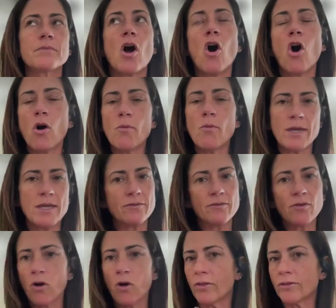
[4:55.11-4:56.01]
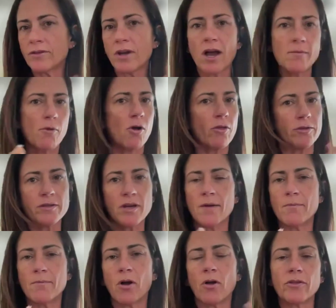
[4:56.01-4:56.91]
almonds all the time, all the
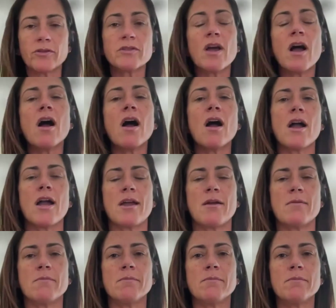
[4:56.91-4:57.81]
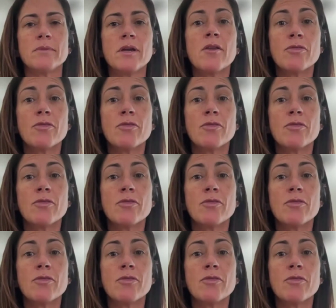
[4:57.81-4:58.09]
time, all the time,